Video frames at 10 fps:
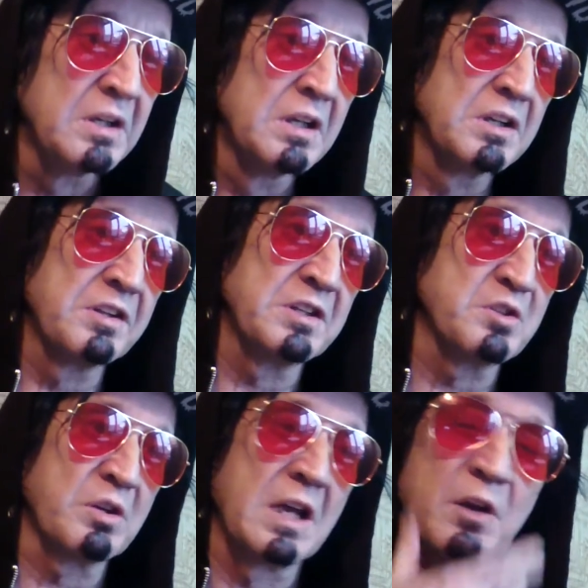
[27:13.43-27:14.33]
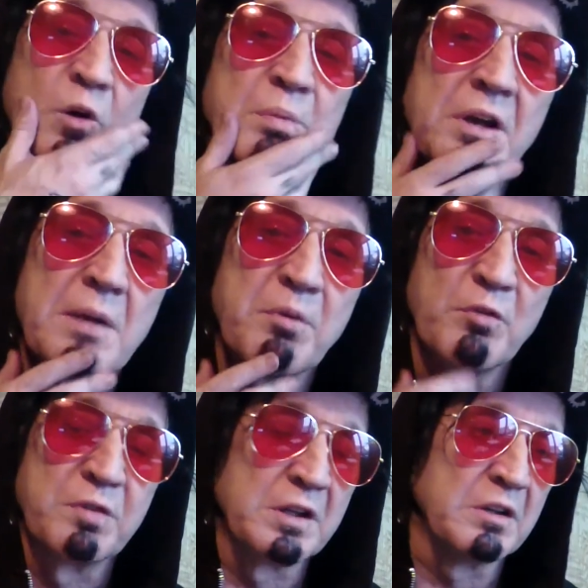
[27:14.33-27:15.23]
Things will kind of open up,
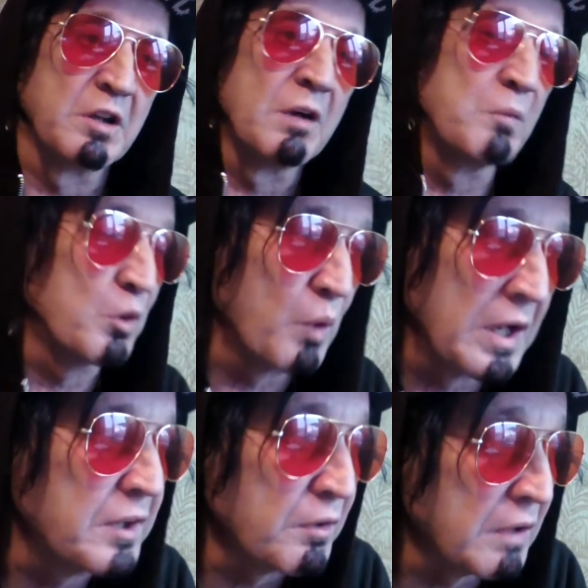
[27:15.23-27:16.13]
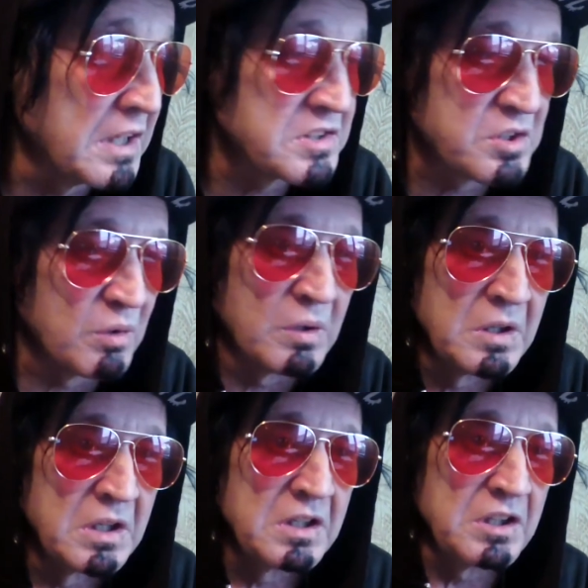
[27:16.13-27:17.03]
hopefully a lot more wider, right? So
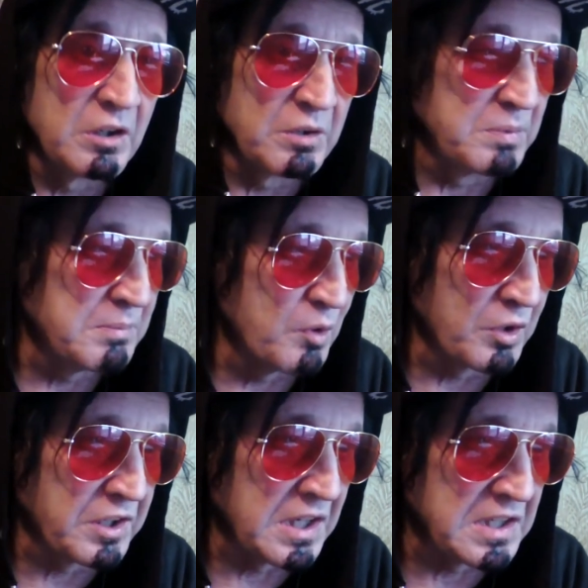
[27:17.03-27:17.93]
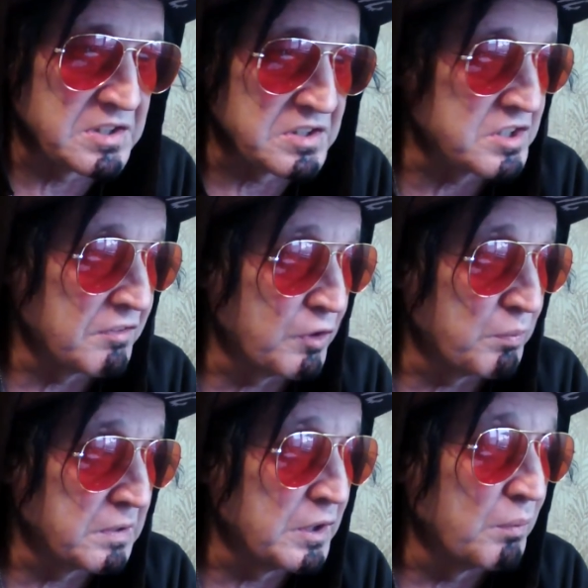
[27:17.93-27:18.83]
there'll be more gigs and stuff
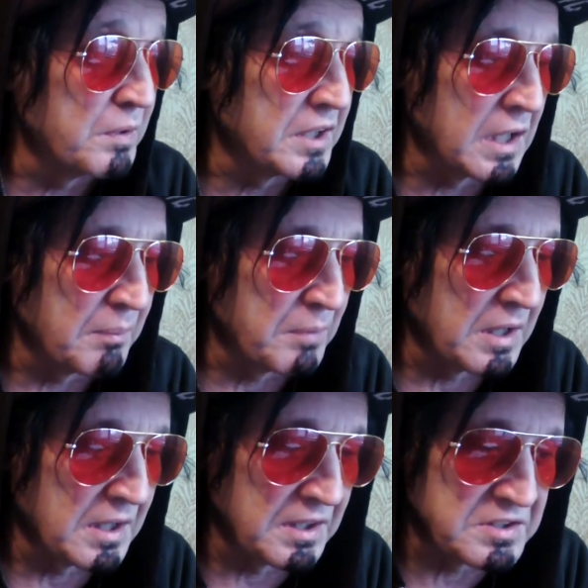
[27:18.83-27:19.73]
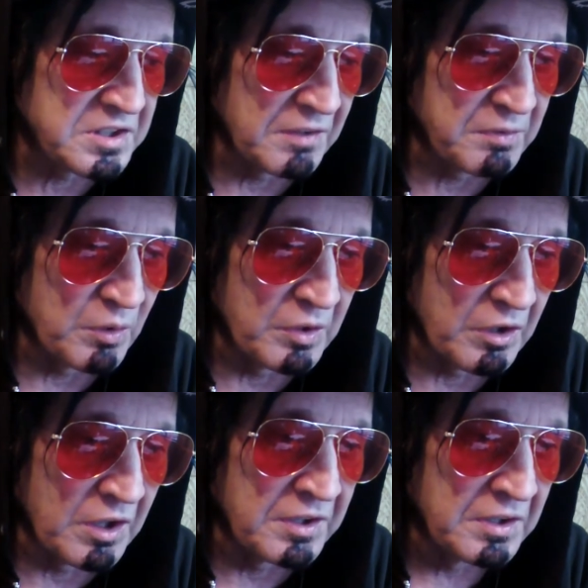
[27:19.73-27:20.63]
hopefully opening up and stuff going
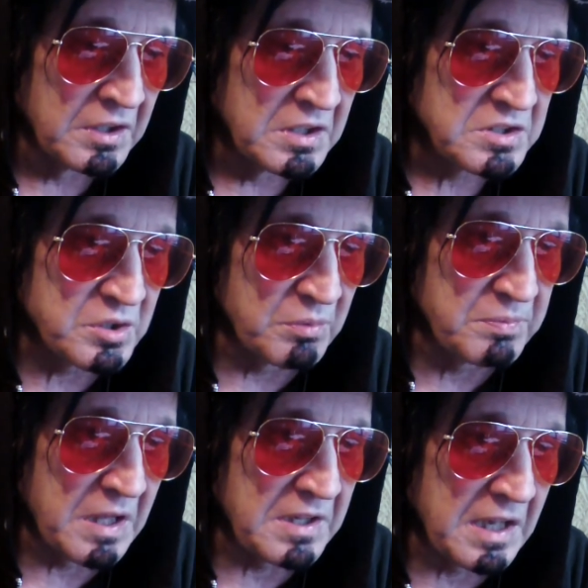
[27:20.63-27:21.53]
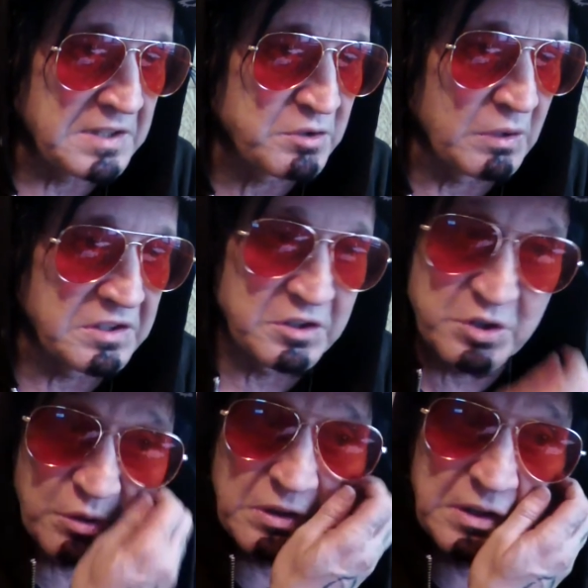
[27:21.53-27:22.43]
on. So that's great that
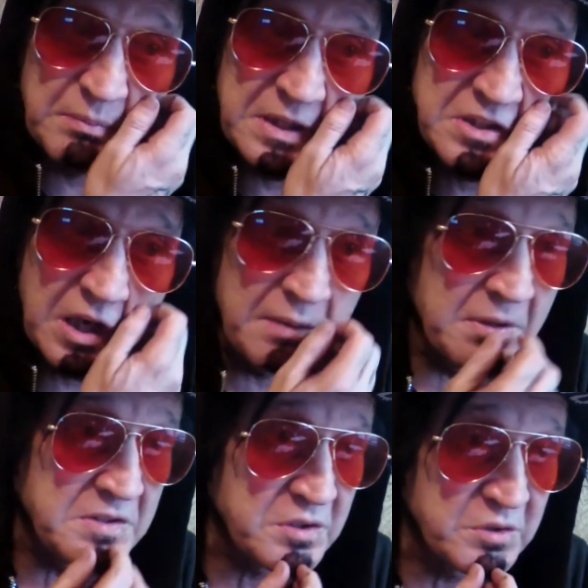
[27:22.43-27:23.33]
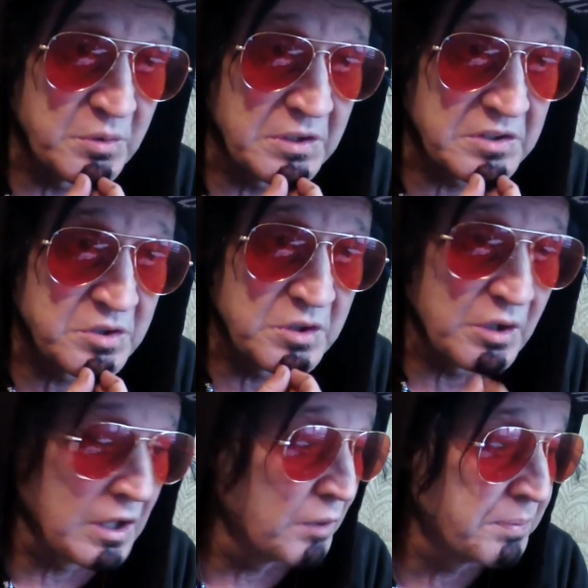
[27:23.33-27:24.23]
you're, in the meantime, as you're doing it too,
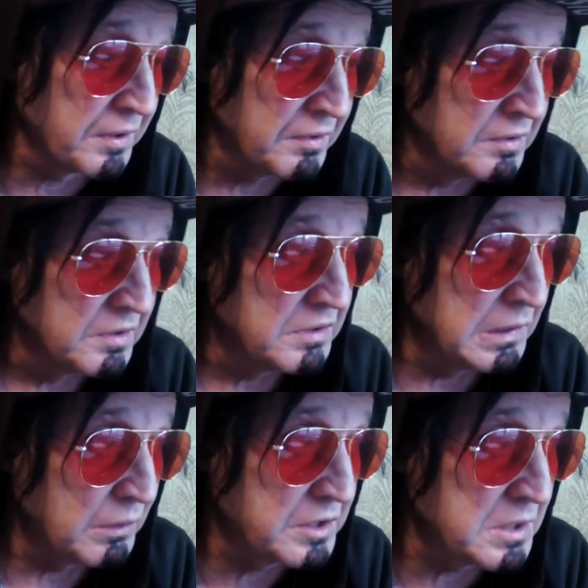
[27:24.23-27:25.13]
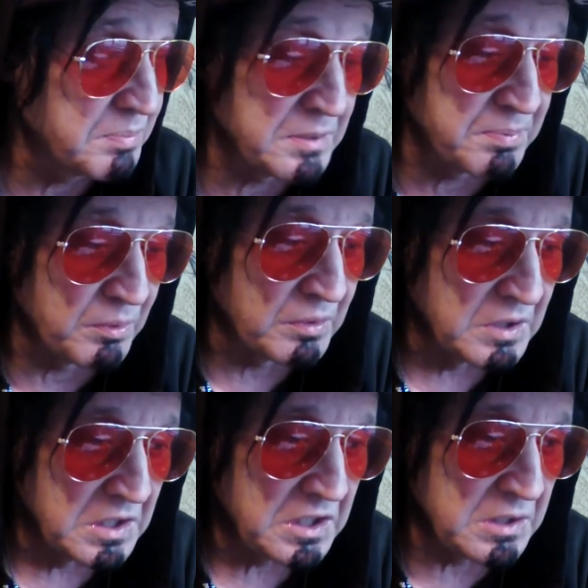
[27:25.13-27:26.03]
you're helping, keep people
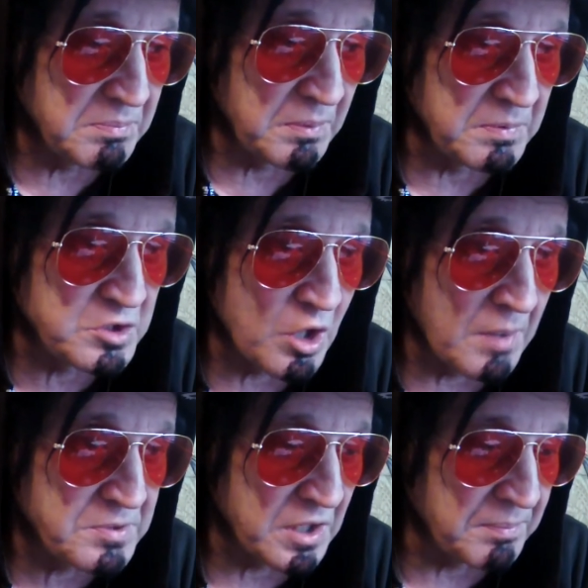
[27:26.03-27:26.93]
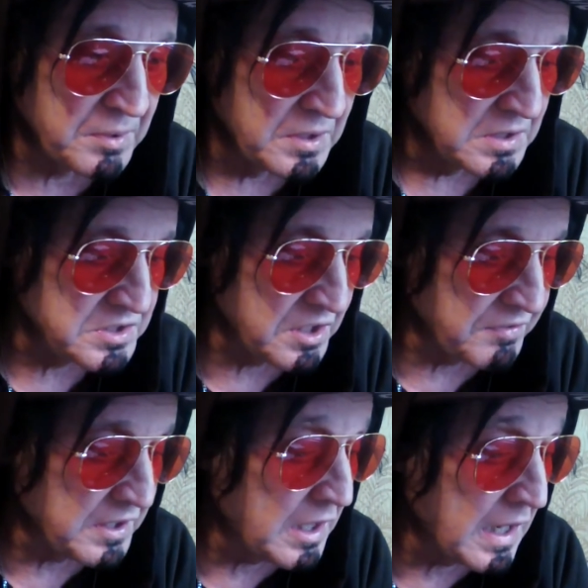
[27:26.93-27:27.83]
chops up, stuff.
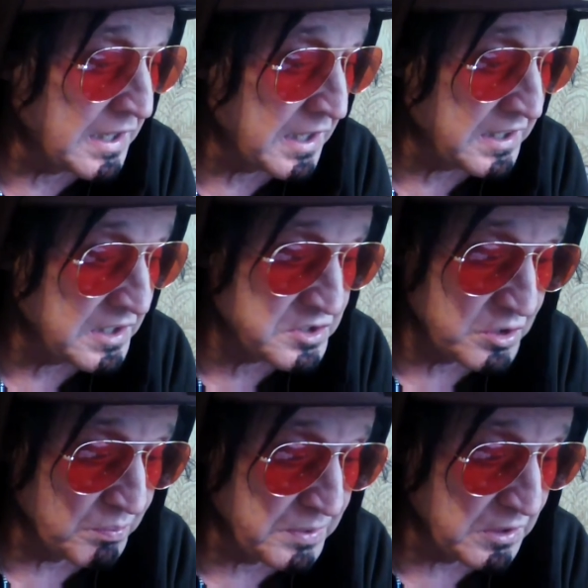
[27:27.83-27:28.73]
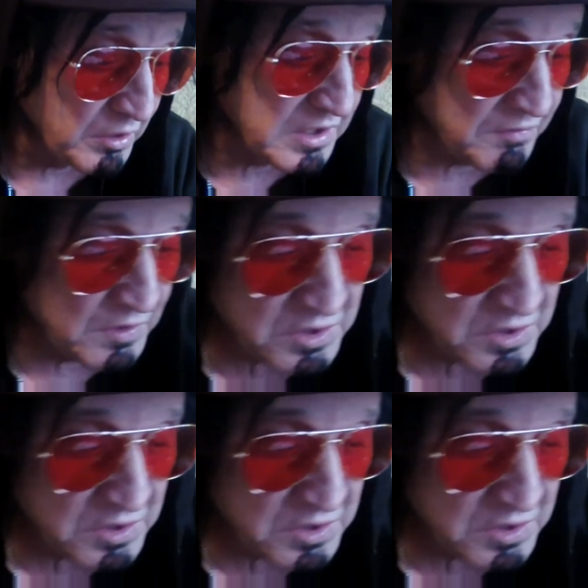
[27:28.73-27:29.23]
And I guess you'll be looking for some